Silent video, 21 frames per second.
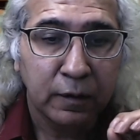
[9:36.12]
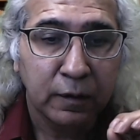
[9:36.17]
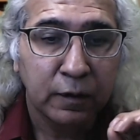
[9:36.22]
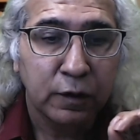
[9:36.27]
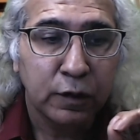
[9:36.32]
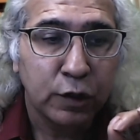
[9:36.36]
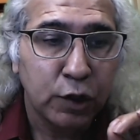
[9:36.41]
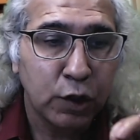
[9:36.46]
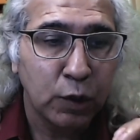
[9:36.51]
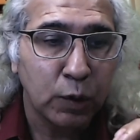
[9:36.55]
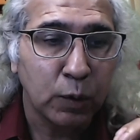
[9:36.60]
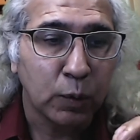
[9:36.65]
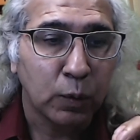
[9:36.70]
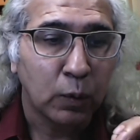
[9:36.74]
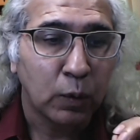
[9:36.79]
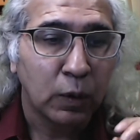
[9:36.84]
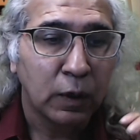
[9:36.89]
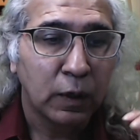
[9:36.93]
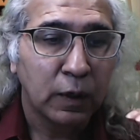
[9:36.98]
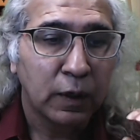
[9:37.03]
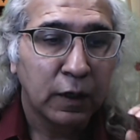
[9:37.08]
Two,
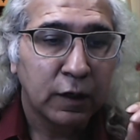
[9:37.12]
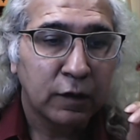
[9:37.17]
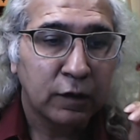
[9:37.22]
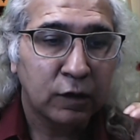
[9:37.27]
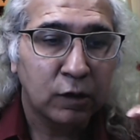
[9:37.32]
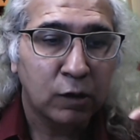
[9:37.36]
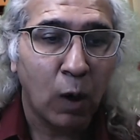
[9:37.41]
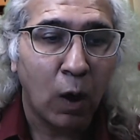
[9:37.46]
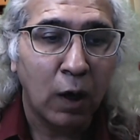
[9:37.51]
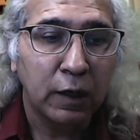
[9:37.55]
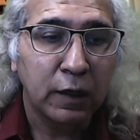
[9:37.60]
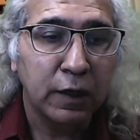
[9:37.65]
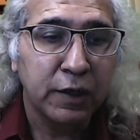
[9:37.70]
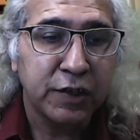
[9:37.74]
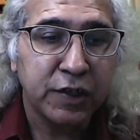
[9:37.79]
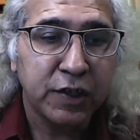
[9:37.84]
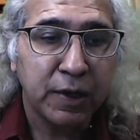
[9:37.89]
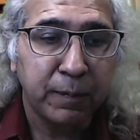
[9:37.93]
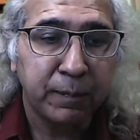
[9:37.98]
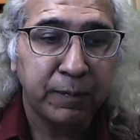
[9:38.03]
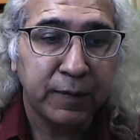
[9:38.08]

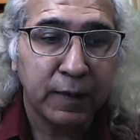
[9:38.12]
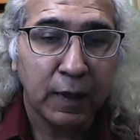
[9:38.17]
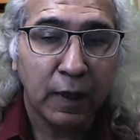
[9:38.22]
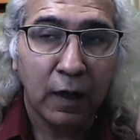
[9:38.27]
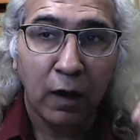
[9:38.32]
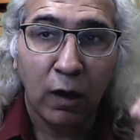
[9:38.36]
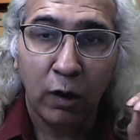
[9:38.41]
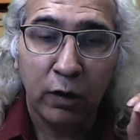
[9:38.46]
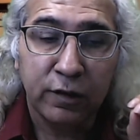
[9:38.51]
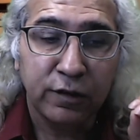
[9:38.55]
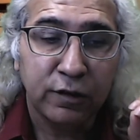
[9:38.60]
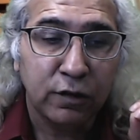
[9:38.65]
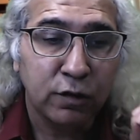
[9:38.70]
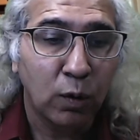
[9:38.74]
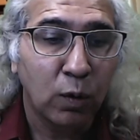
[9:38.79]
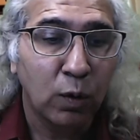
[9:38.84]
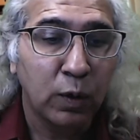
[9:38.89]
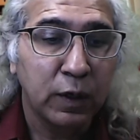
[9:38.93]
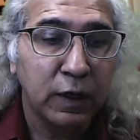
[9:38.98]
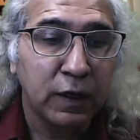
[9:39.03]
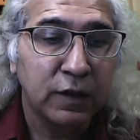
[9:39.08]
scholarships on
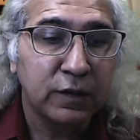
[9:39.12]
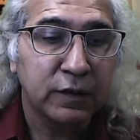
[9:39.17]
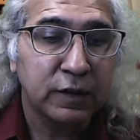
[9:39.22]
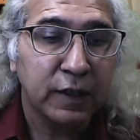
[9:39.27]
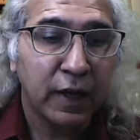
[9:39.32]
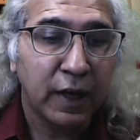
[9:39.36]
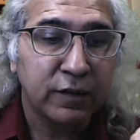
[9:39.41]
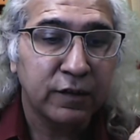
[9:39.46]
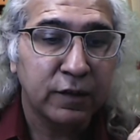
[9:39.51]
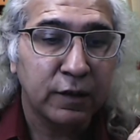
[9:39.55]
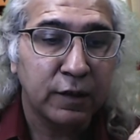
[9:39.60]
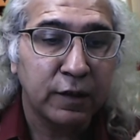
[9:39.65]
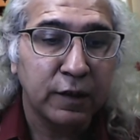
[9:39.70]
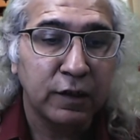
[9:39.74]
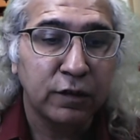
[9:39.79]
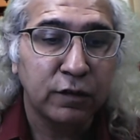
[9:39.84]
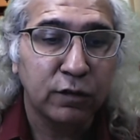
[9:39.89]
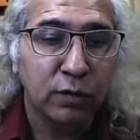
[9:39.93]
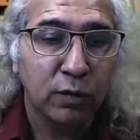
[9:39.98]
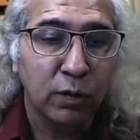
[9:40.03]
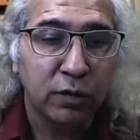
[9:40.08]
stories as
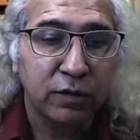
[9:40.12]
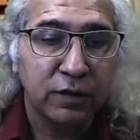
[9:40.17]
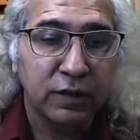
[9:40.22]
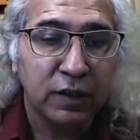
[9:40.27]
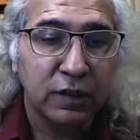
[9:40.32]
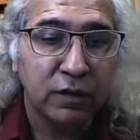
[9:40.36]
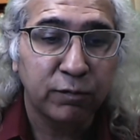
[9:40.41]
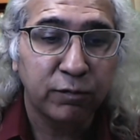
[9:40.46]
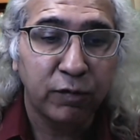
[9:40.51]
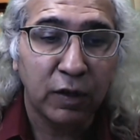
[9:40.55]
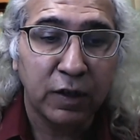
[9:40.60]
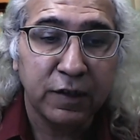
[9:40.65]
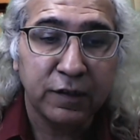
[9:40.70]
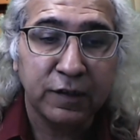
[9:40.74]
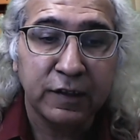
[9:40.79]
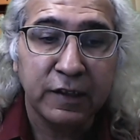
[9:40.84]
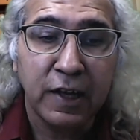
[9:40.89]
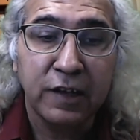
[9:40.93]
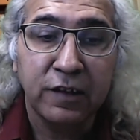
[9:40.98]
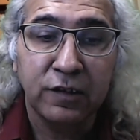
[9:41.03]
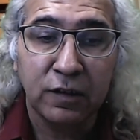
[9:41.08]
resources for
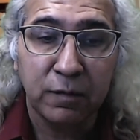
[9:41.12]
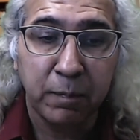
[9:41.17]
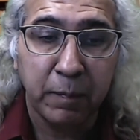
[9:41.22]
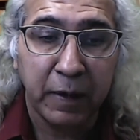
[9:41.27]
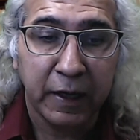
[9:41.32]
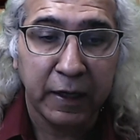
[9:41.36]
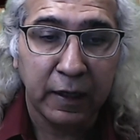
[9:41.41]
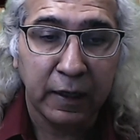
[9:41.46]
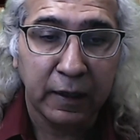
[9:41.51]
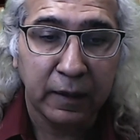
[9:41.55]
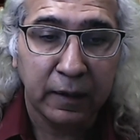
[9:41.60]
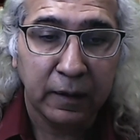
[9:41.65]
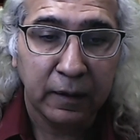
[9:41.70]
sense making,